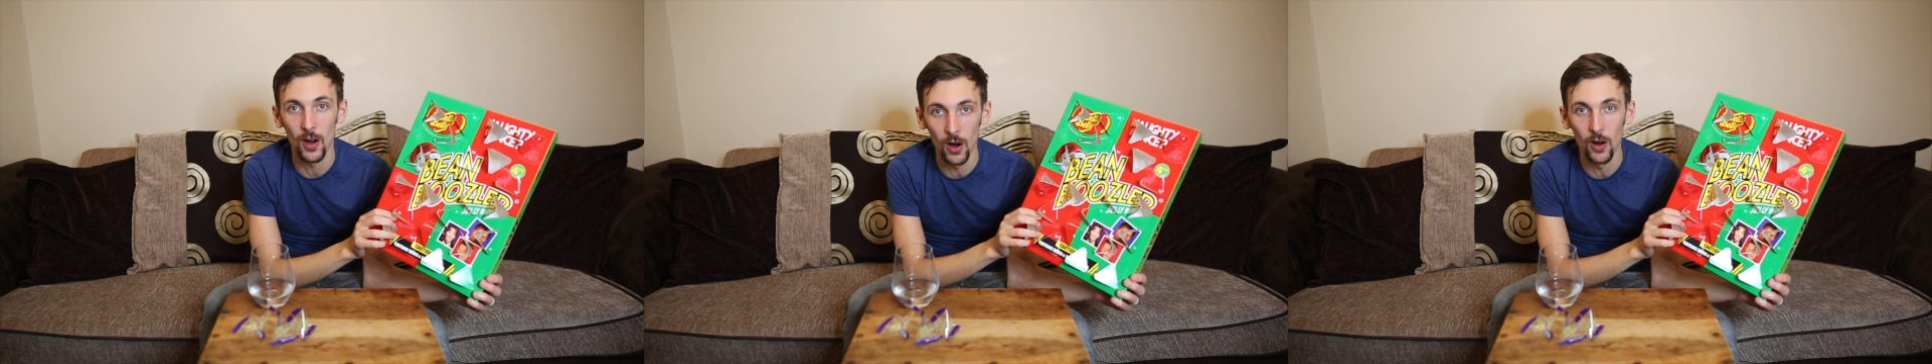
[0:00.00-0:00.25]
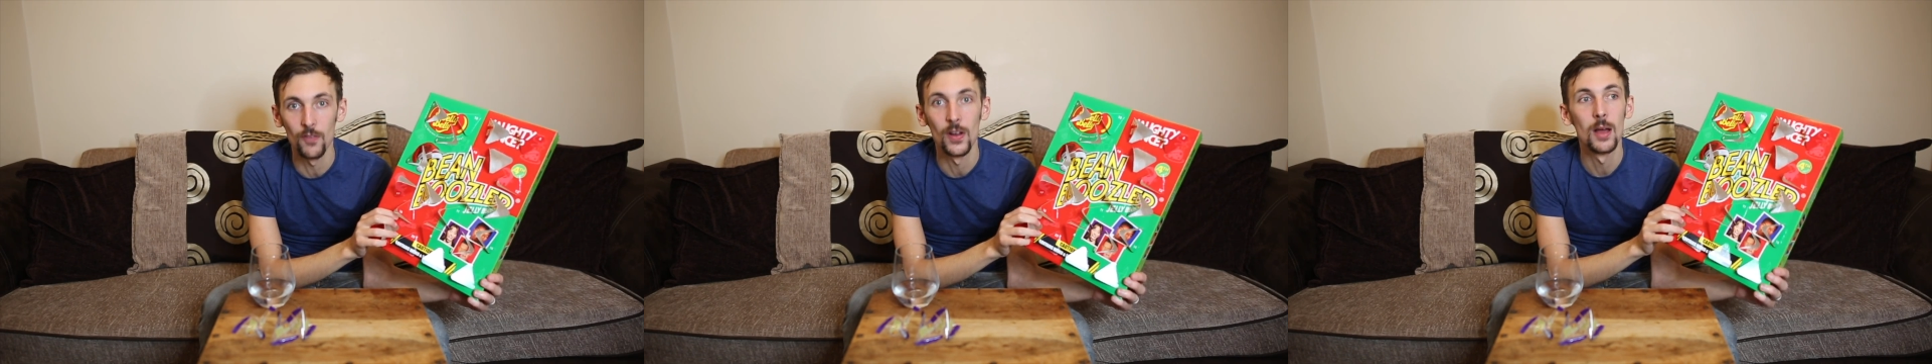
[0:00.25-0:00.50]

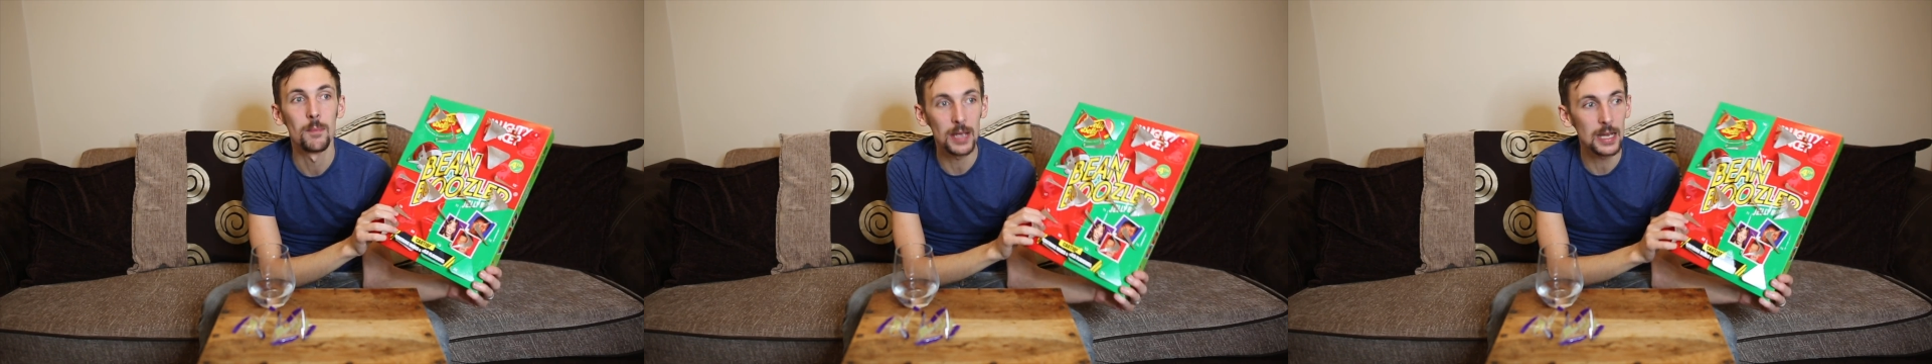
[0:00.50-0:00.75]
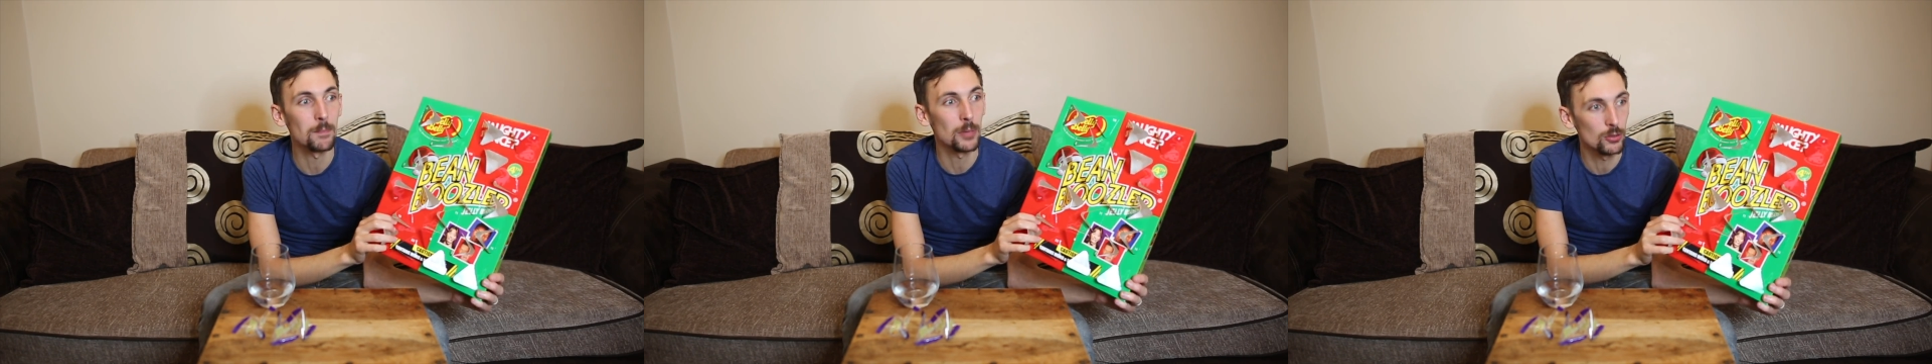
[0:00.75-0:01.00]
of
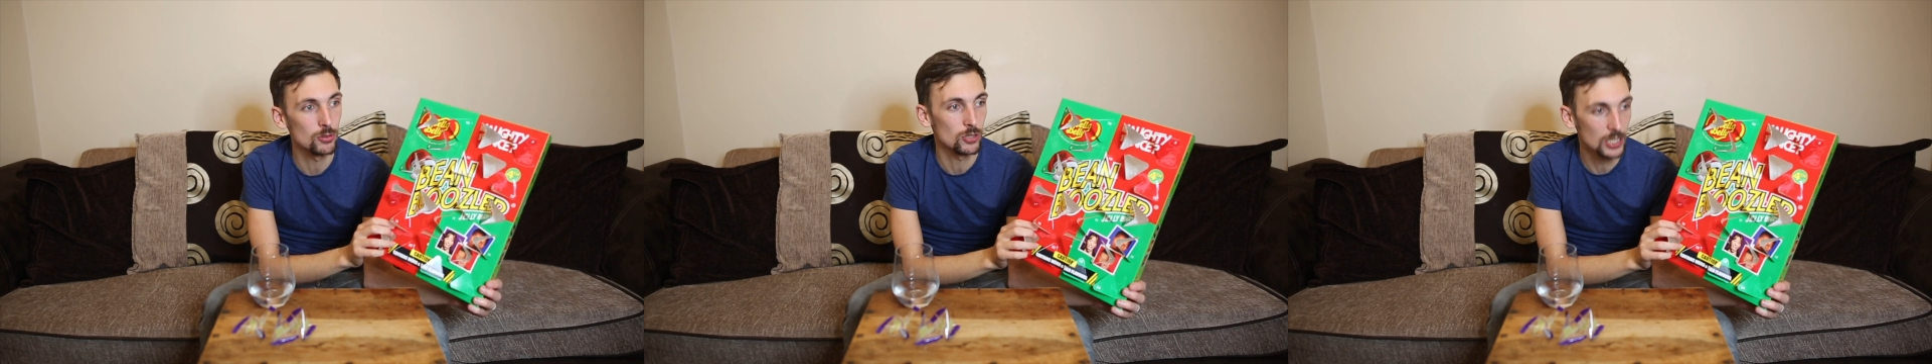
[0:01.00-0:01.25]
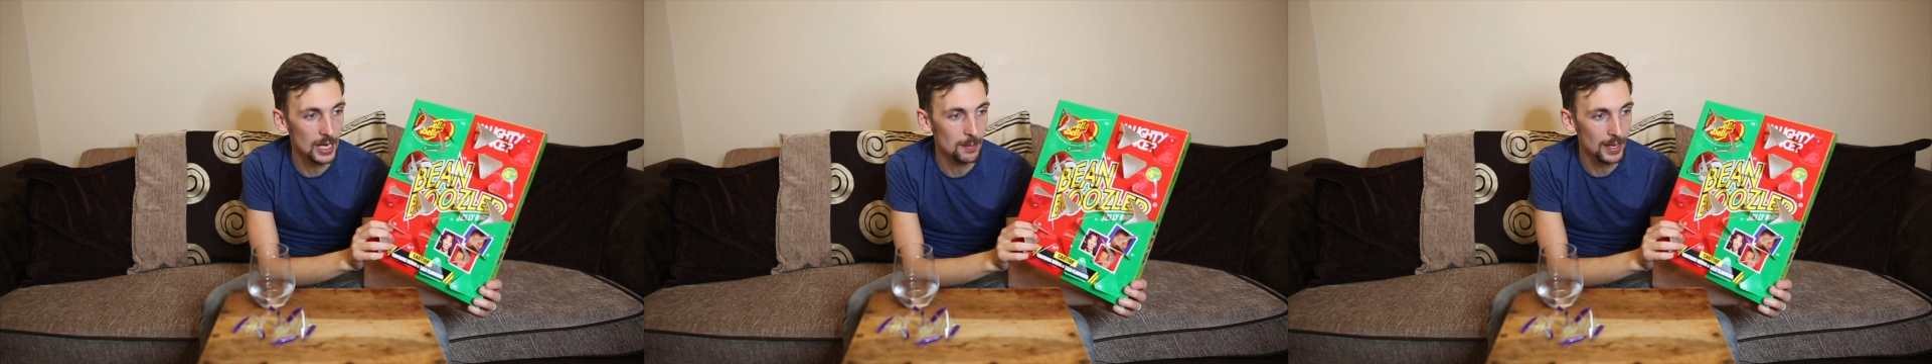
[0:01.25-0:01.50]
Bean Boozled
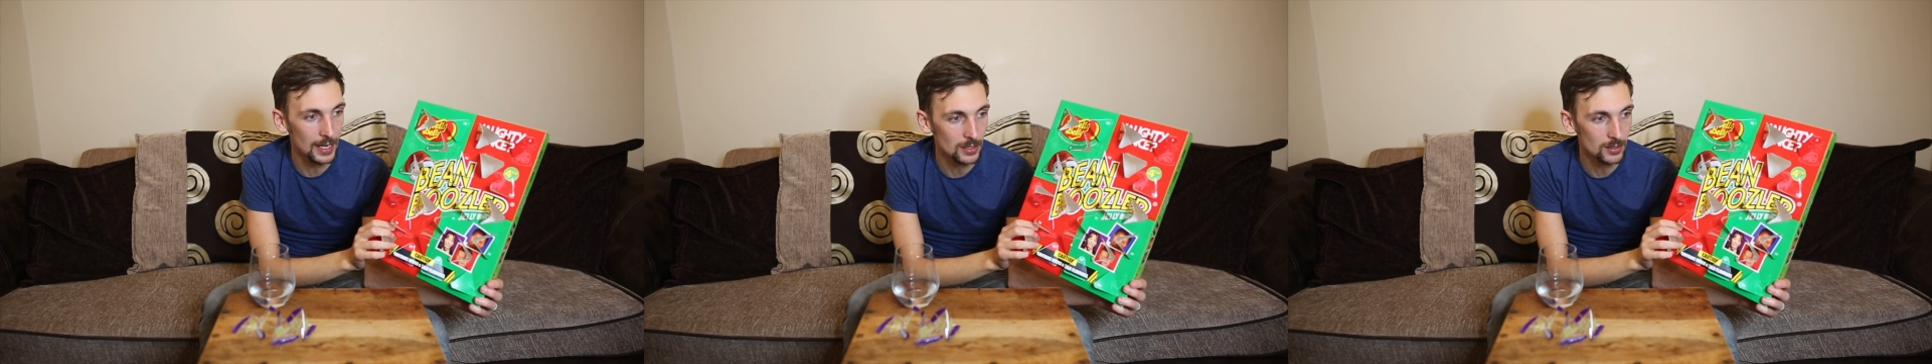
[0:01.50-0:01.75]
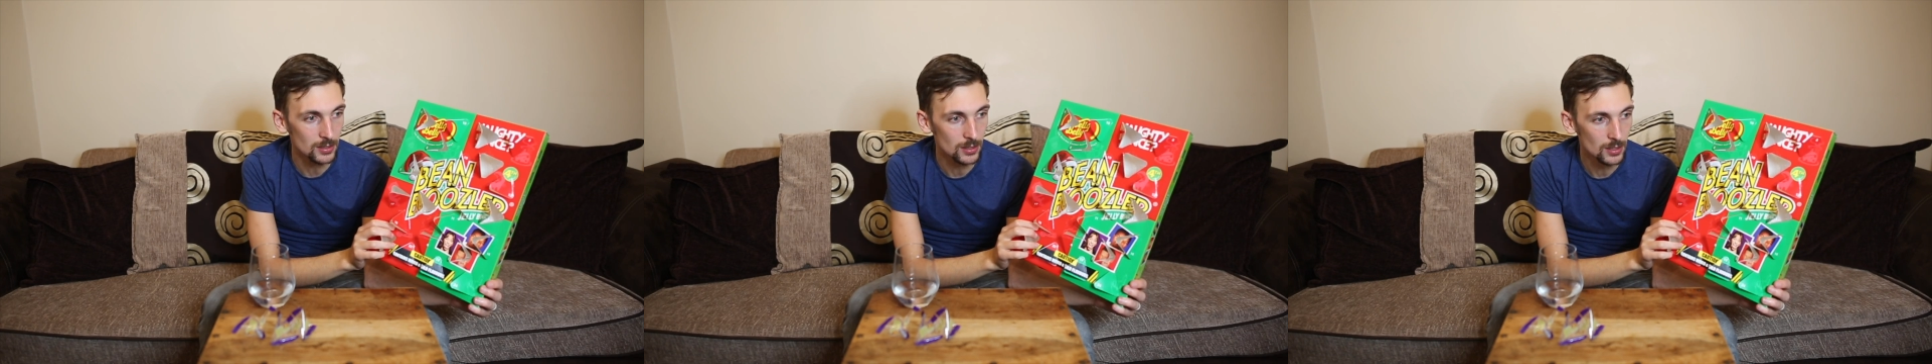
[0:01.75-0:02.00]
jelly
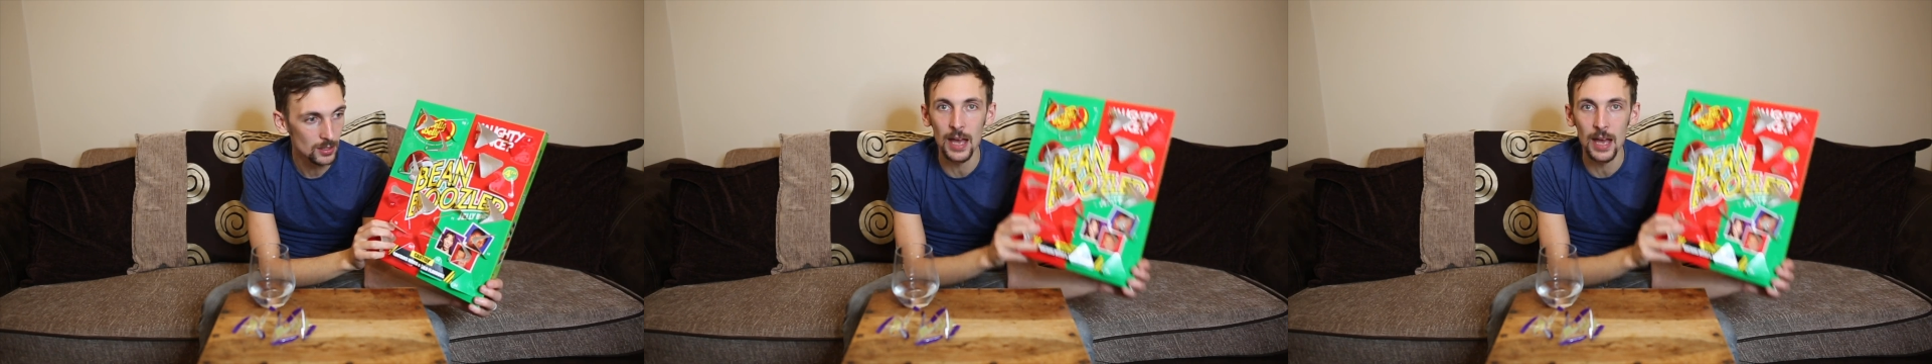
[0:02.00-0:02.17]
beans.